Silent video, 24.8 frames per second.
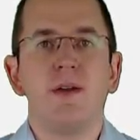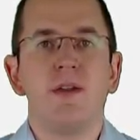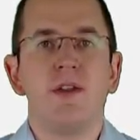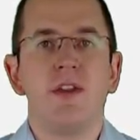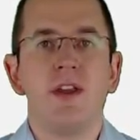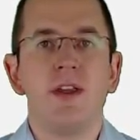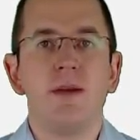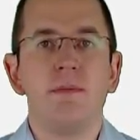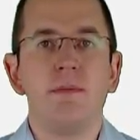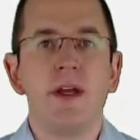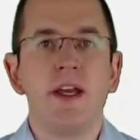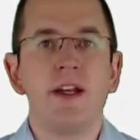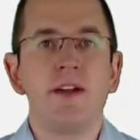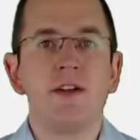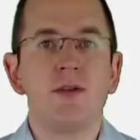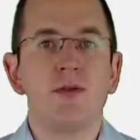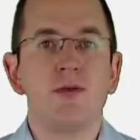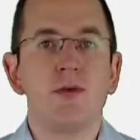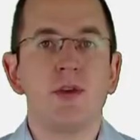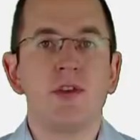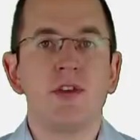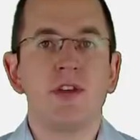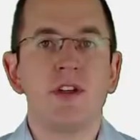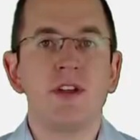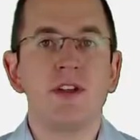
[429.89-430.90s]
The main
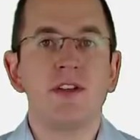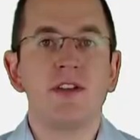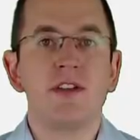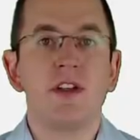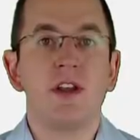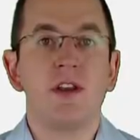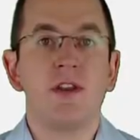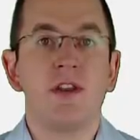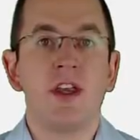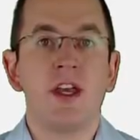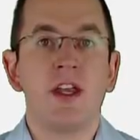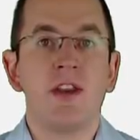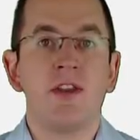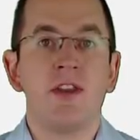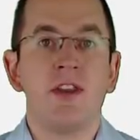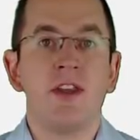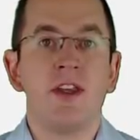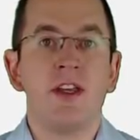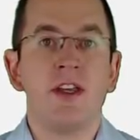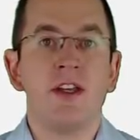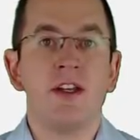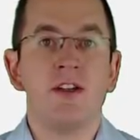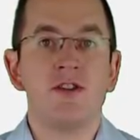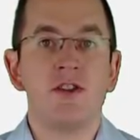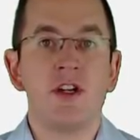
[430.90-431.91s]
difference is that
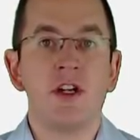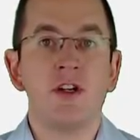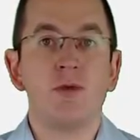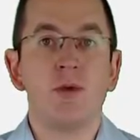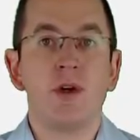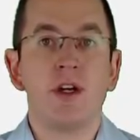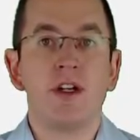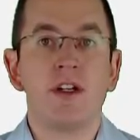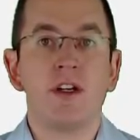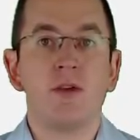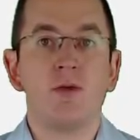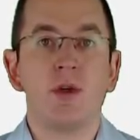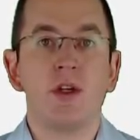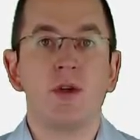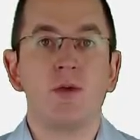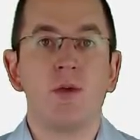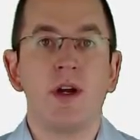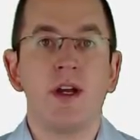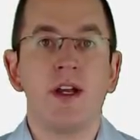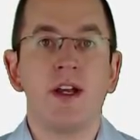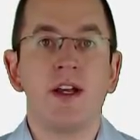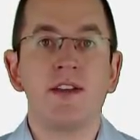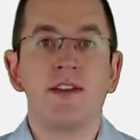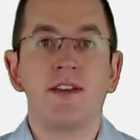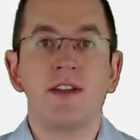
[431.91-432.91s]
the generator
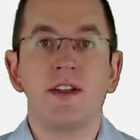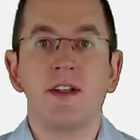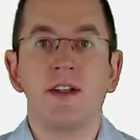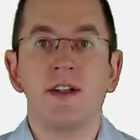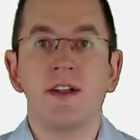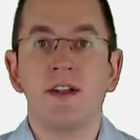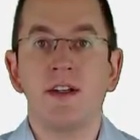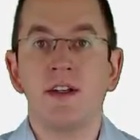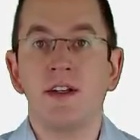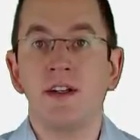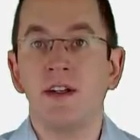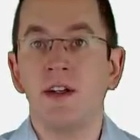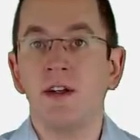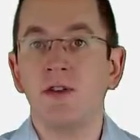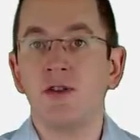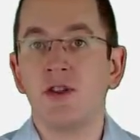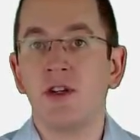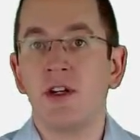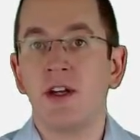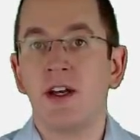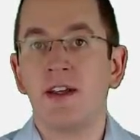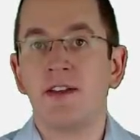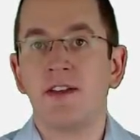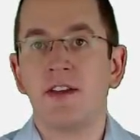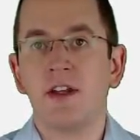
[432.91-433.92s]
requires an
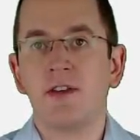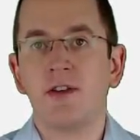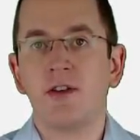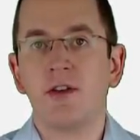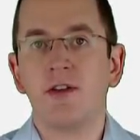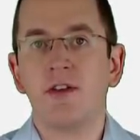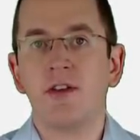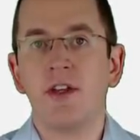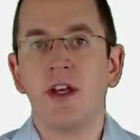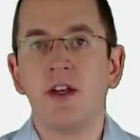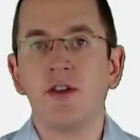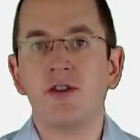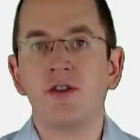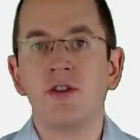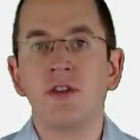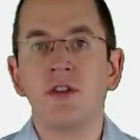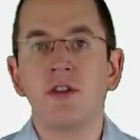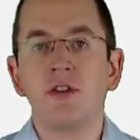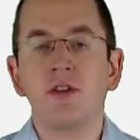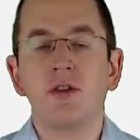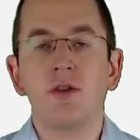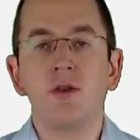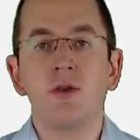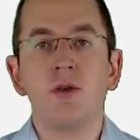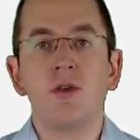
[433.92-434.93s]
initialized
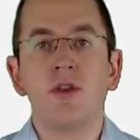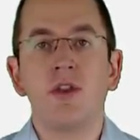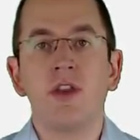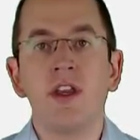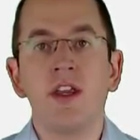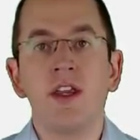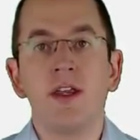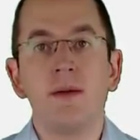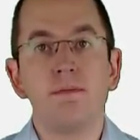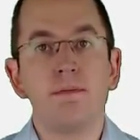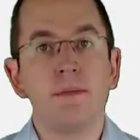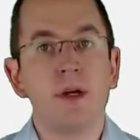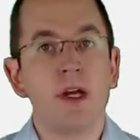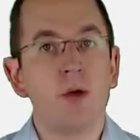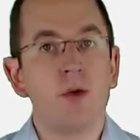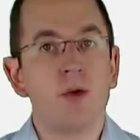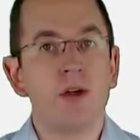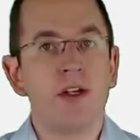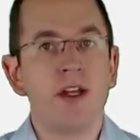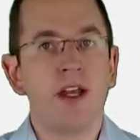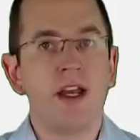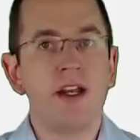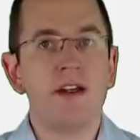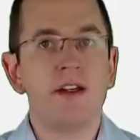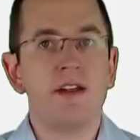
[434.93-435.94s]
association to the
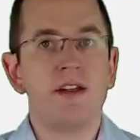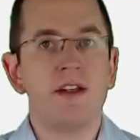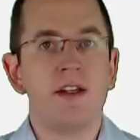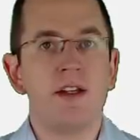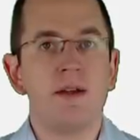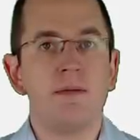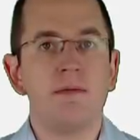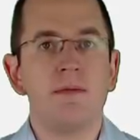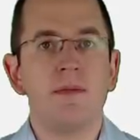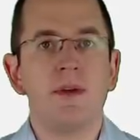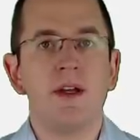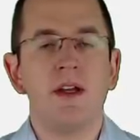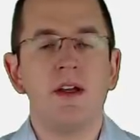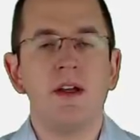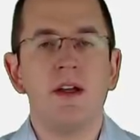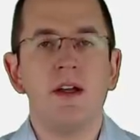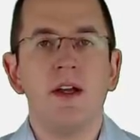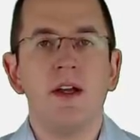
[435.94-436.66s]
parent entity.